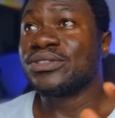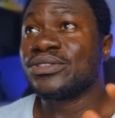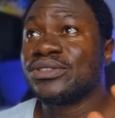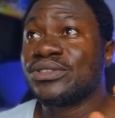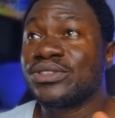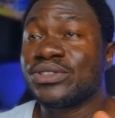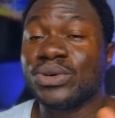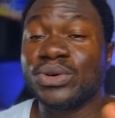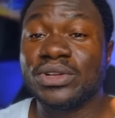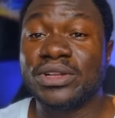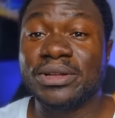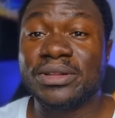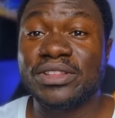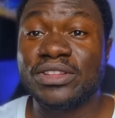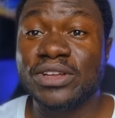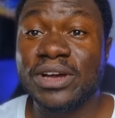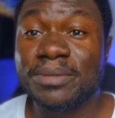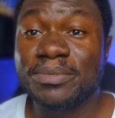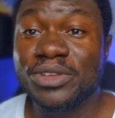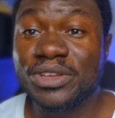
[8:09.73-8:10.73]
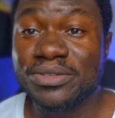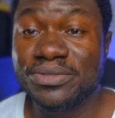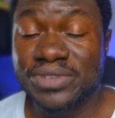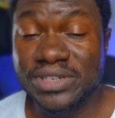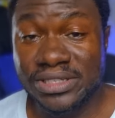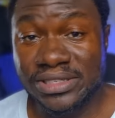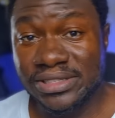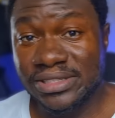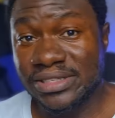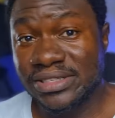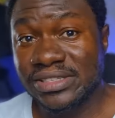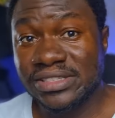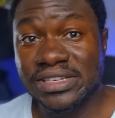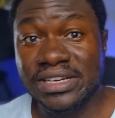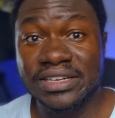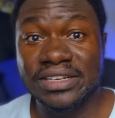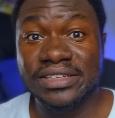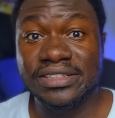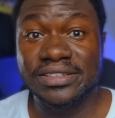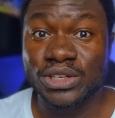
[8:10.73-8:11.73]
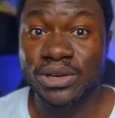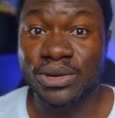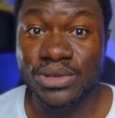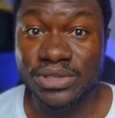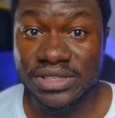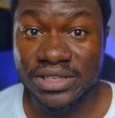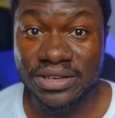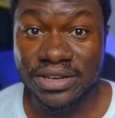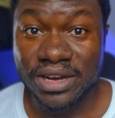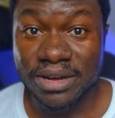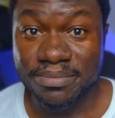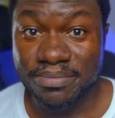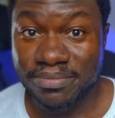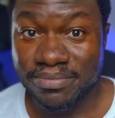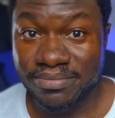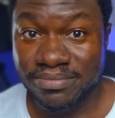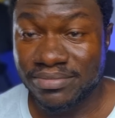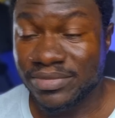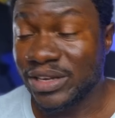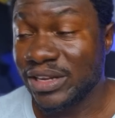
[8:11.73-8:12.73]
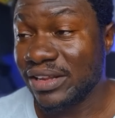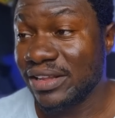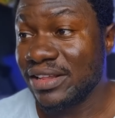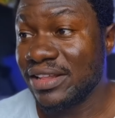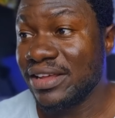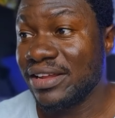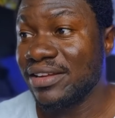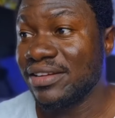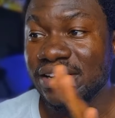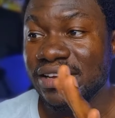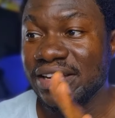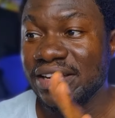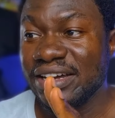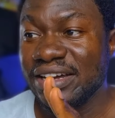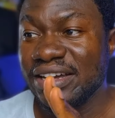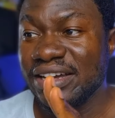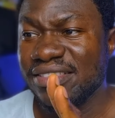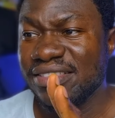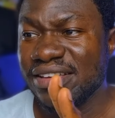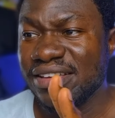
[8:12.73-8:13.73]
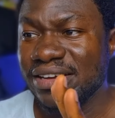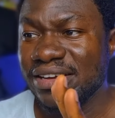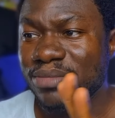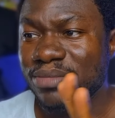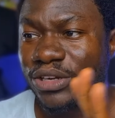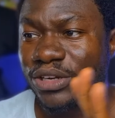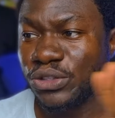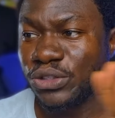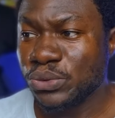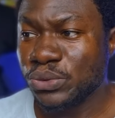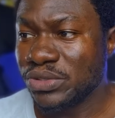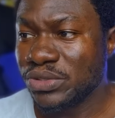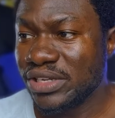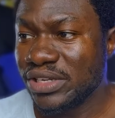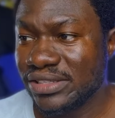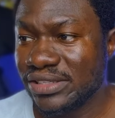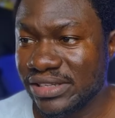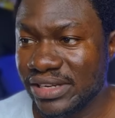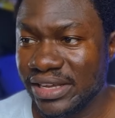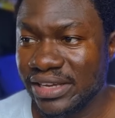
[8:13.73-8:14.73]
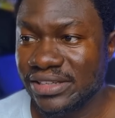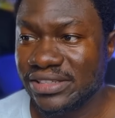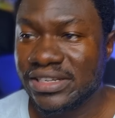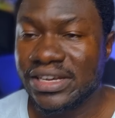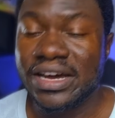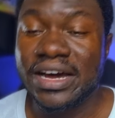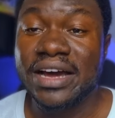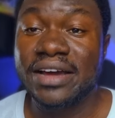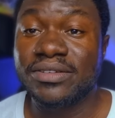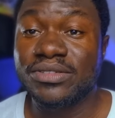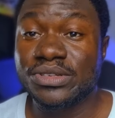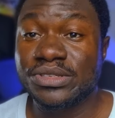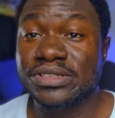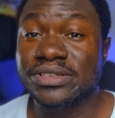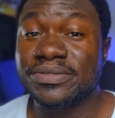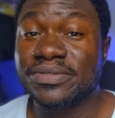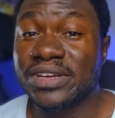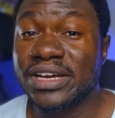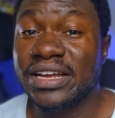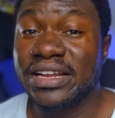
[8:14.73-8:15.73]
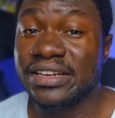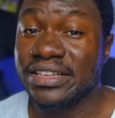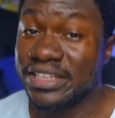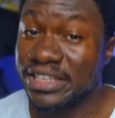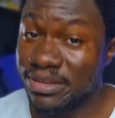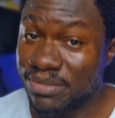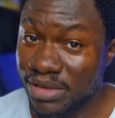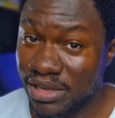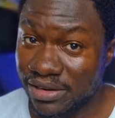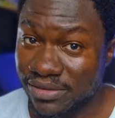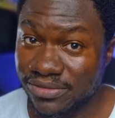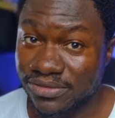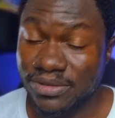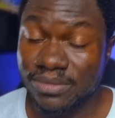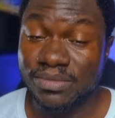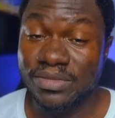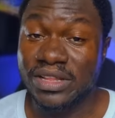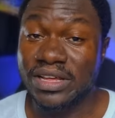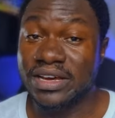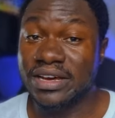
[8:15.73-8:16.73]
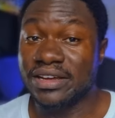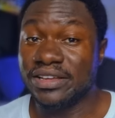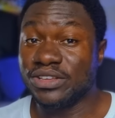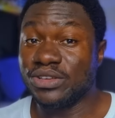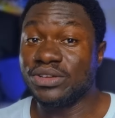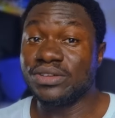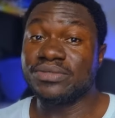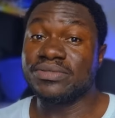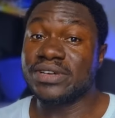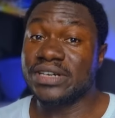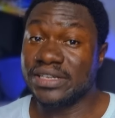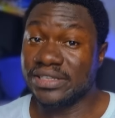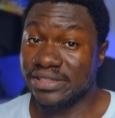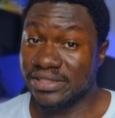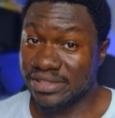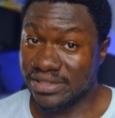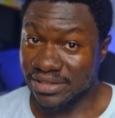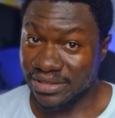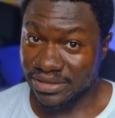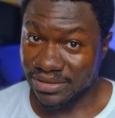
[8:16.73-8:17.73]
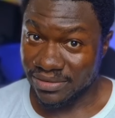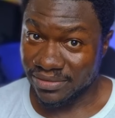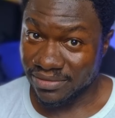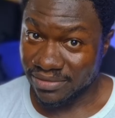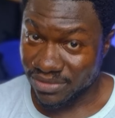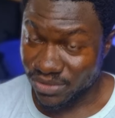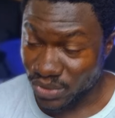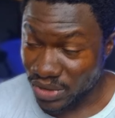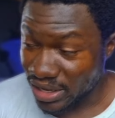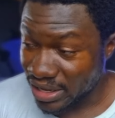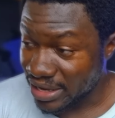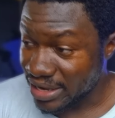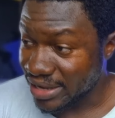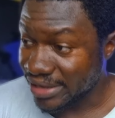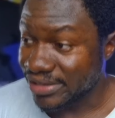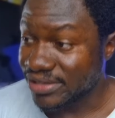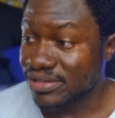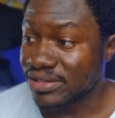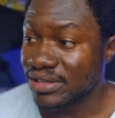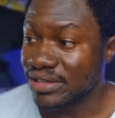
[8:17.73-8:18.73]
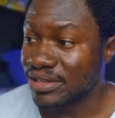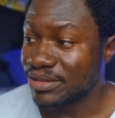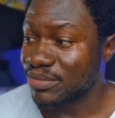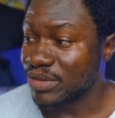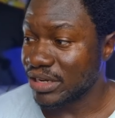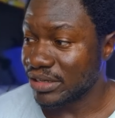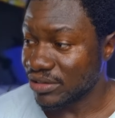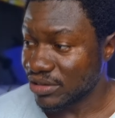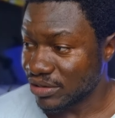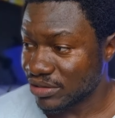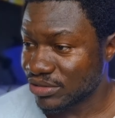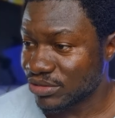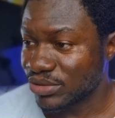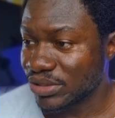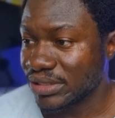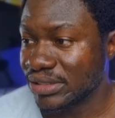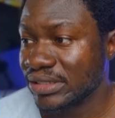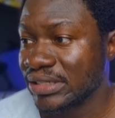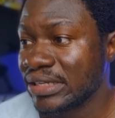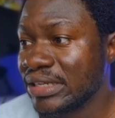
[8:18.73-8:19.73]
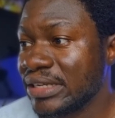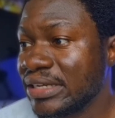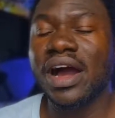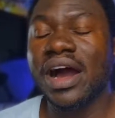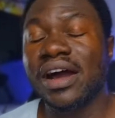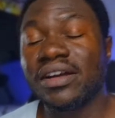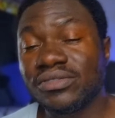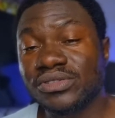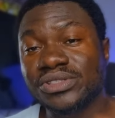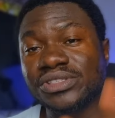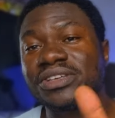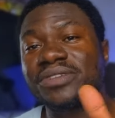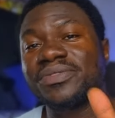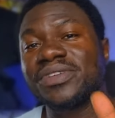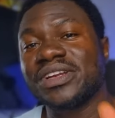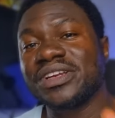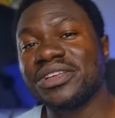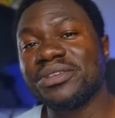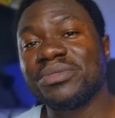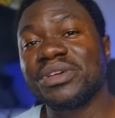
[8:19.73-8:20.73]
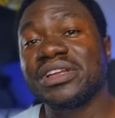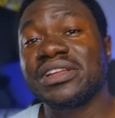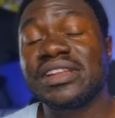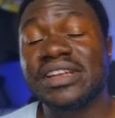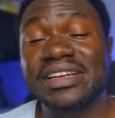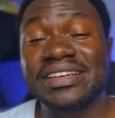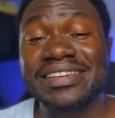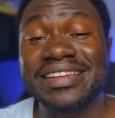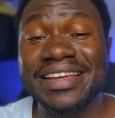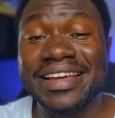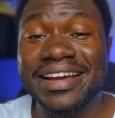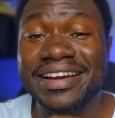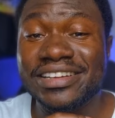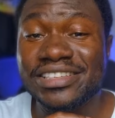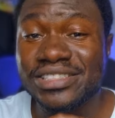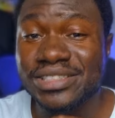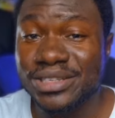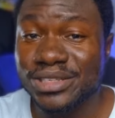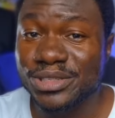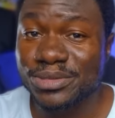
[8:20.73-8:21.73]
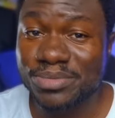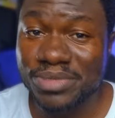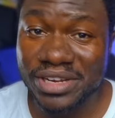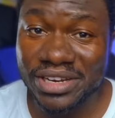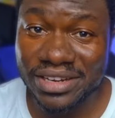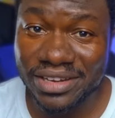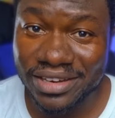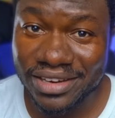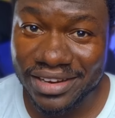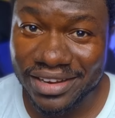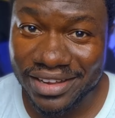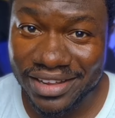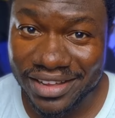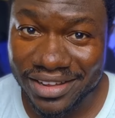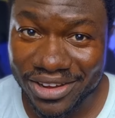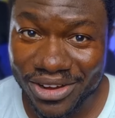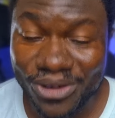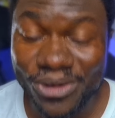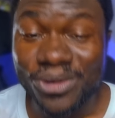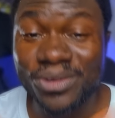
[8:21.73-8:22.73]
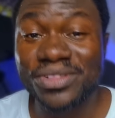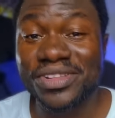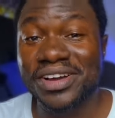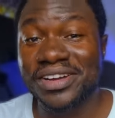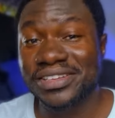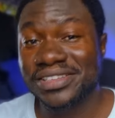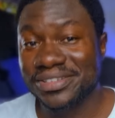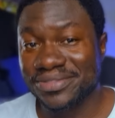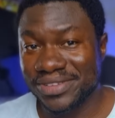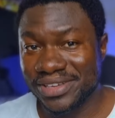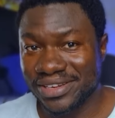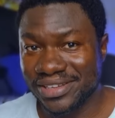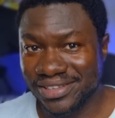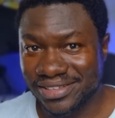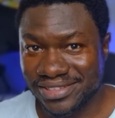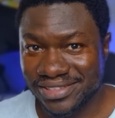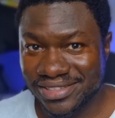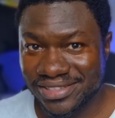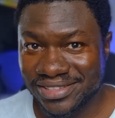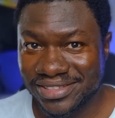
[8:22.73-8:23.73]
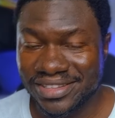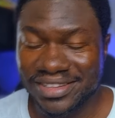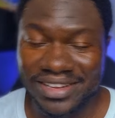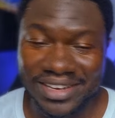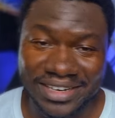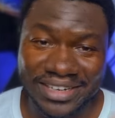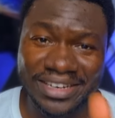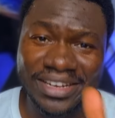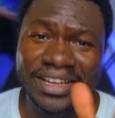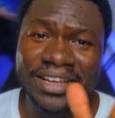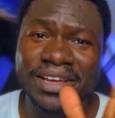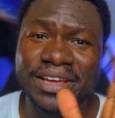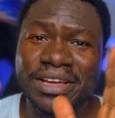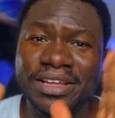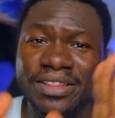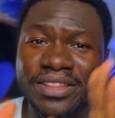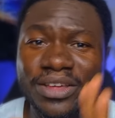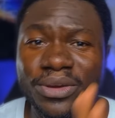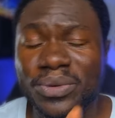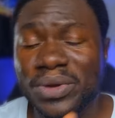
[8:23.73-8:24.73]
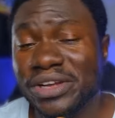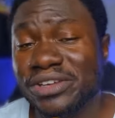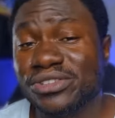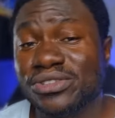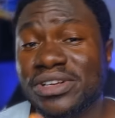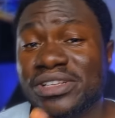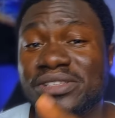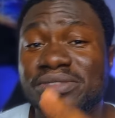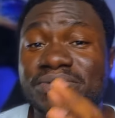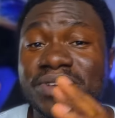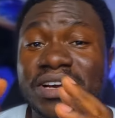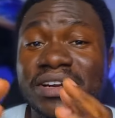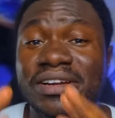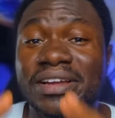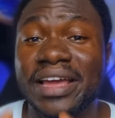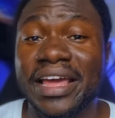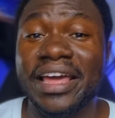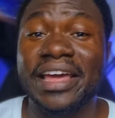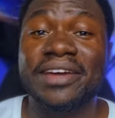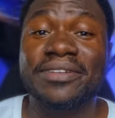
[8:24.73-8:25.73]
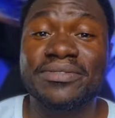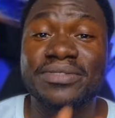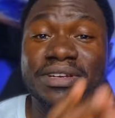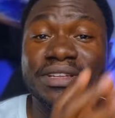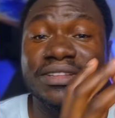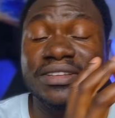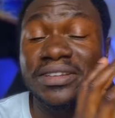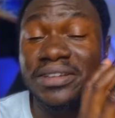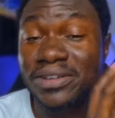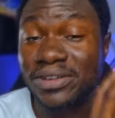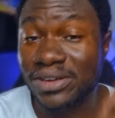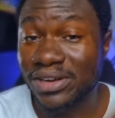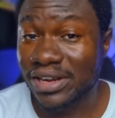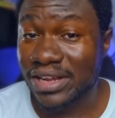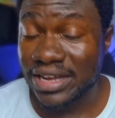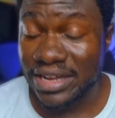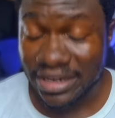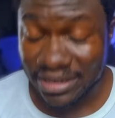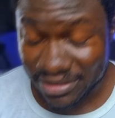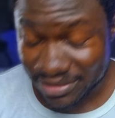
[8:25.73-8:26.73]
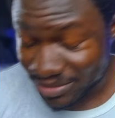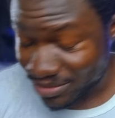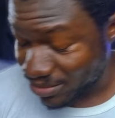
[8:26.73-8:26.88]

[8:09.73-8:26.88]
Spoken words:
So the top universities started closing up. And then I think about 2 days later, I received an email from the university where I study my doctorate. I received an email that they had suspended all the activities, that they were transferring everything online.